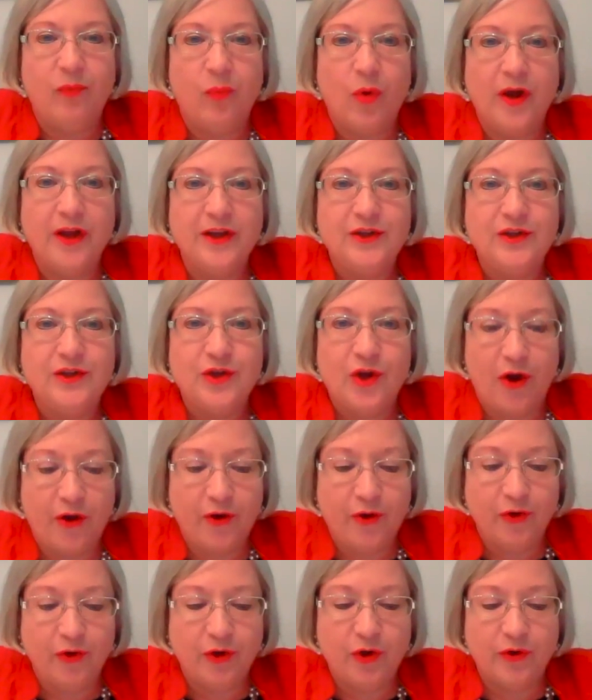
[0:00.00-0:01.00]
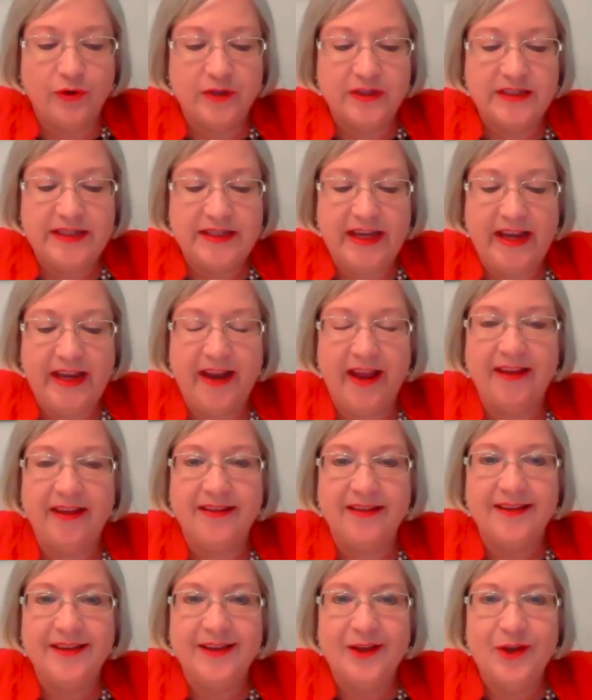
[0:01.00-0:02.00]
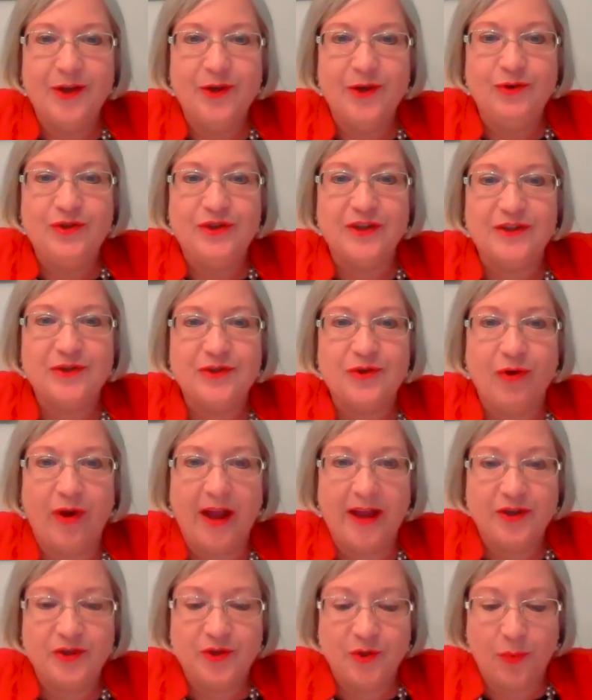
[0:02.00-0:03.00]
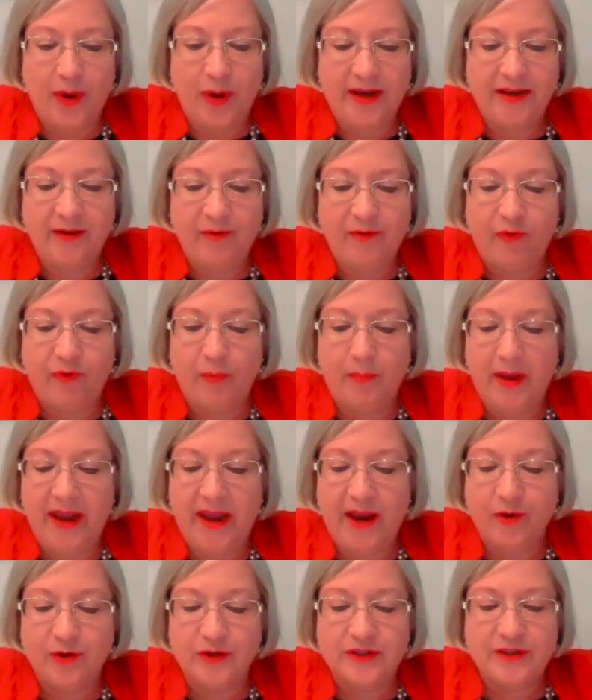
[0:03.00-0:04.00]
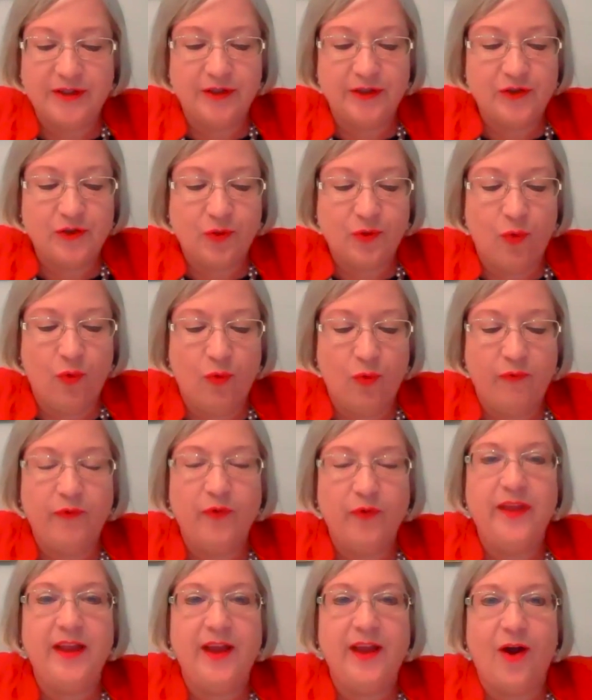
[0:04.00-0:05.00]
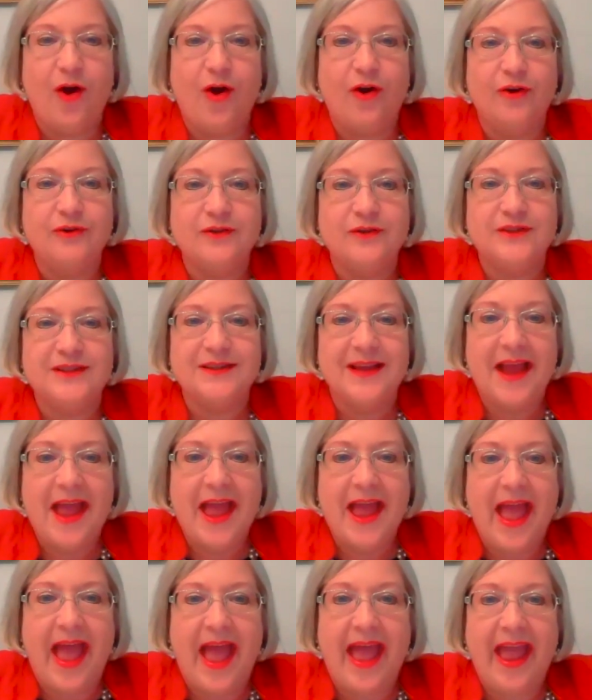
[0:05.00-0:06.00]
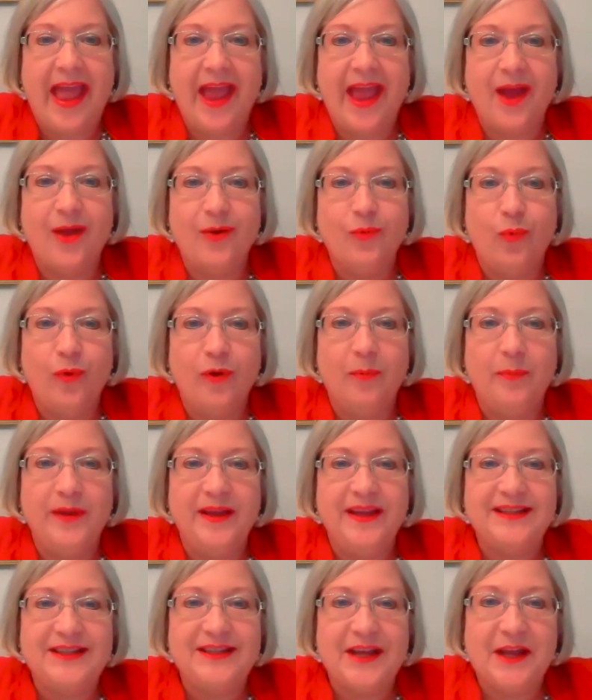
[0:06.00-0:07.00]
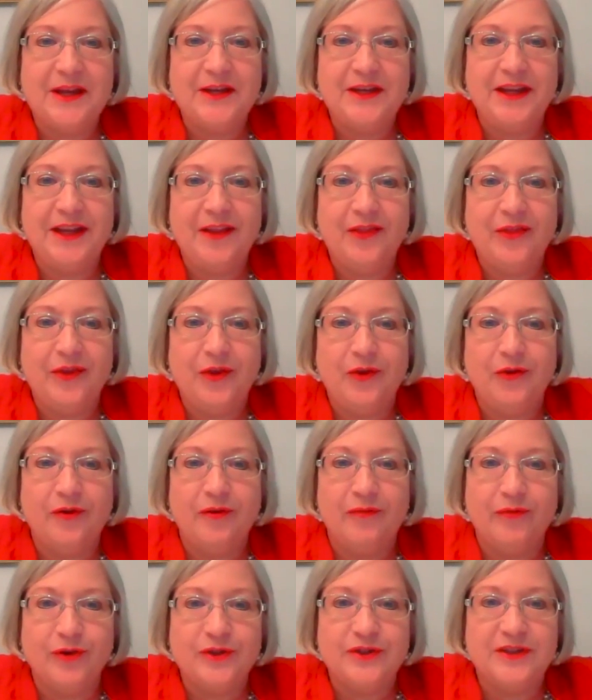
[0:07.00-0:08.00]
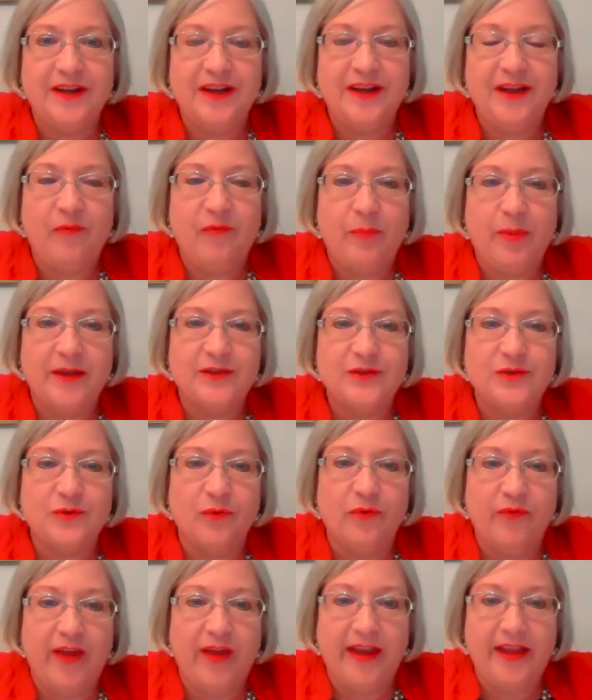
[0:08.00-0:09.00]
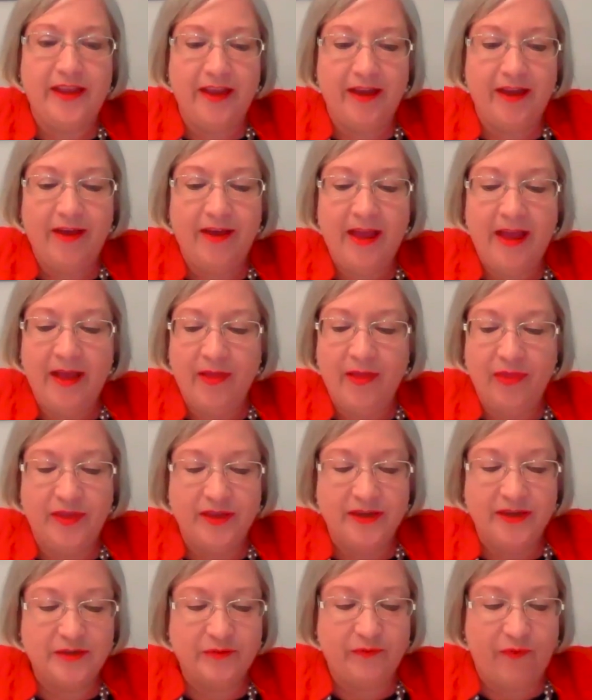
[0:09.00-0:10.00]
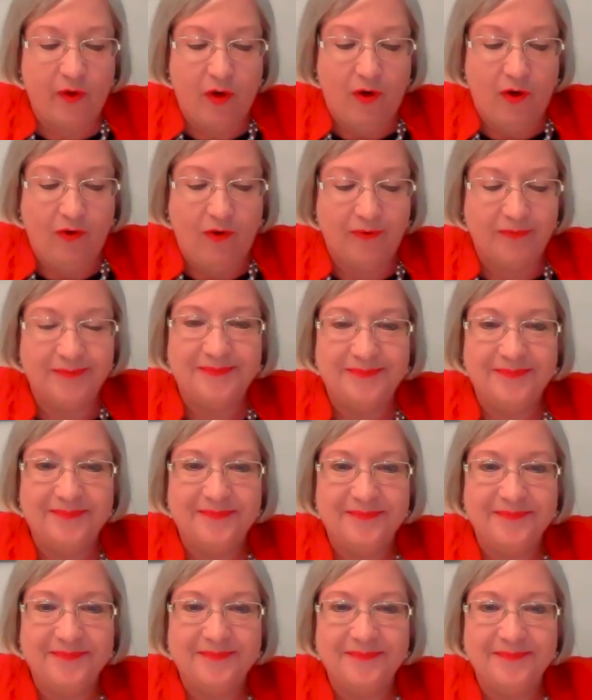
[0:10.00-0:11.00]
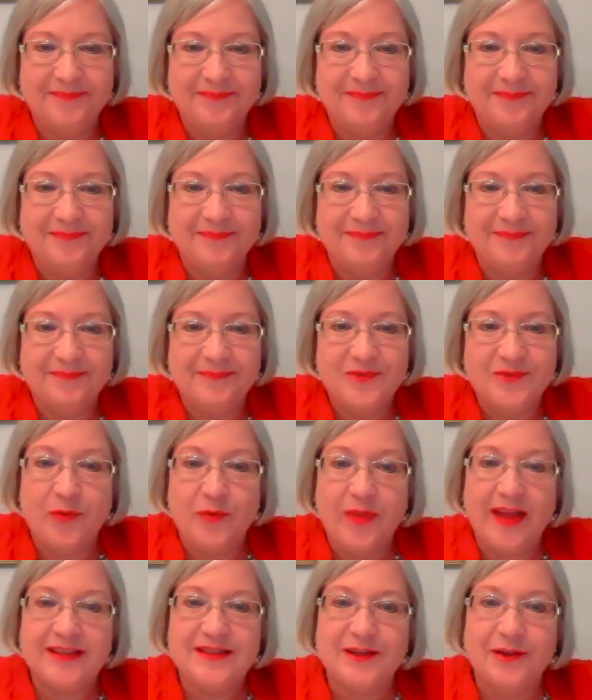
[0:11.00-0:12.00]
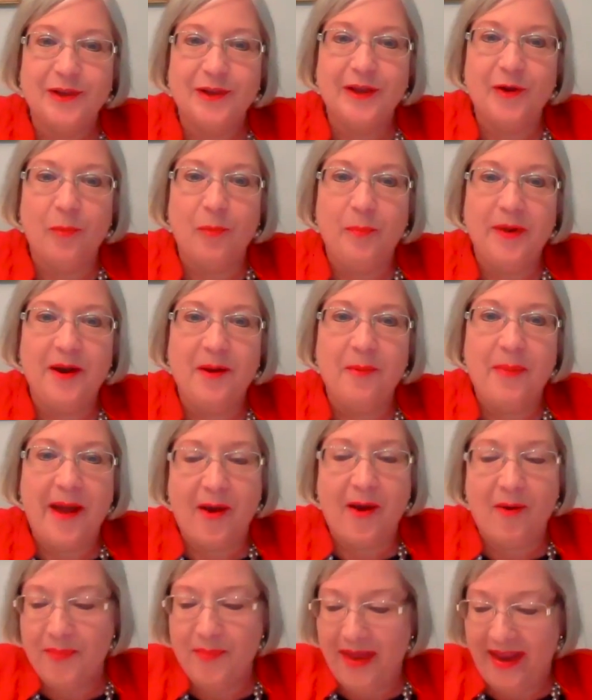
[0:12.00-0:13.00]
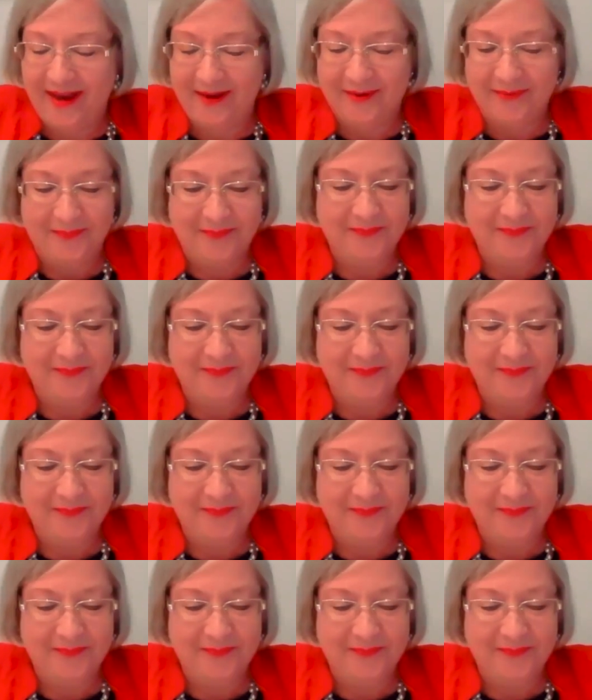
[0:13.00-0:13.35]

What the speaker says: one daughter, Christina, who just graduated from Harrison School for the Arts and will be attending the University of Pennsylvania this fall. So that's a little bit about me.